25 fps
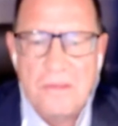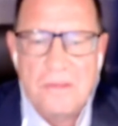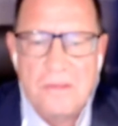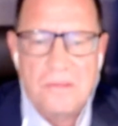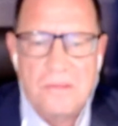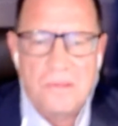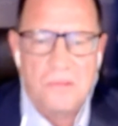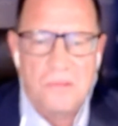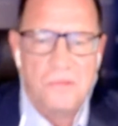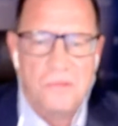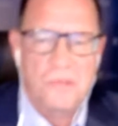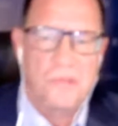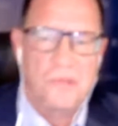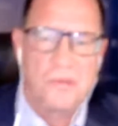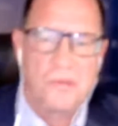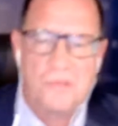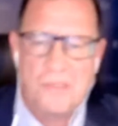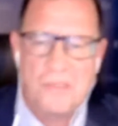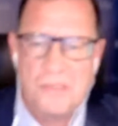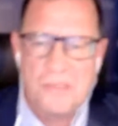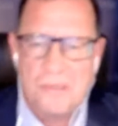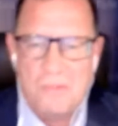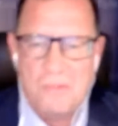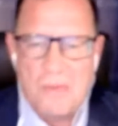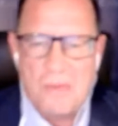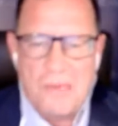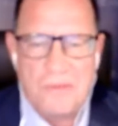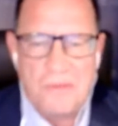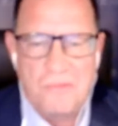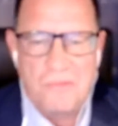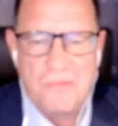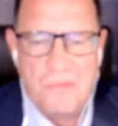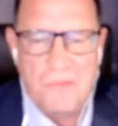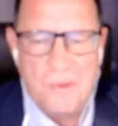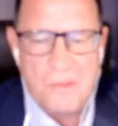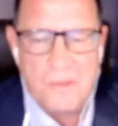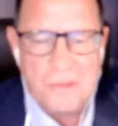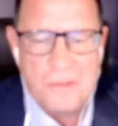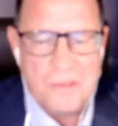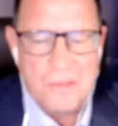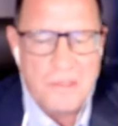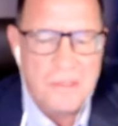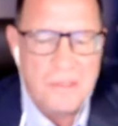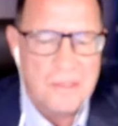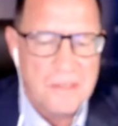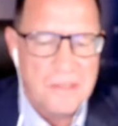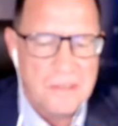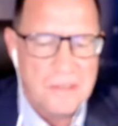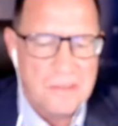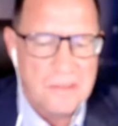So sorry, the microphone.